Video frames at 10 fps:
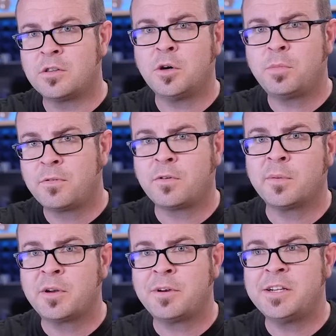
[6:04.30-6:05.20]
low
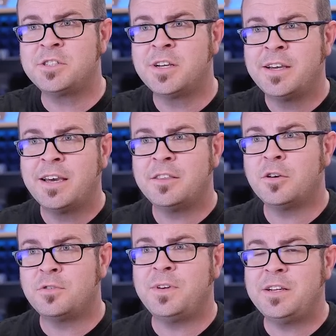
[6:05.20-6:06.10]
performing range. And
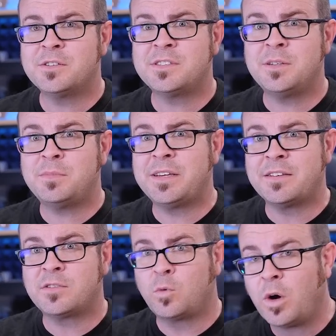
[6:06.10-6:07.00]
those videos seem to
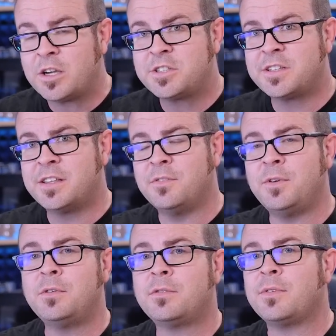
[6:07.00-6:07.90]
get squashed and the
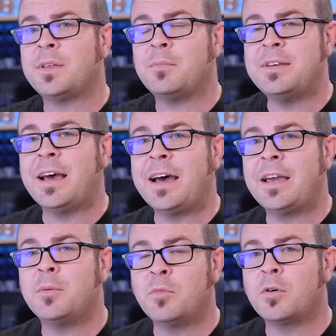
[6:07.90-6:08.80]
views for them
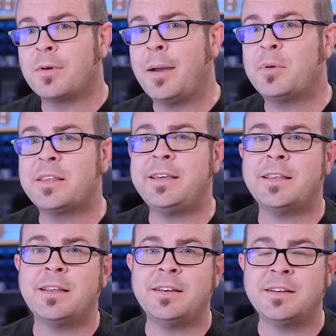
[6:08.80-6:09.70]
die more rapidly
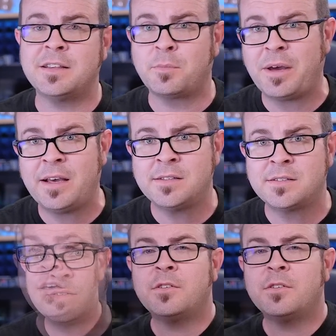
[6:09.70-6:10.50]
than they did in the past.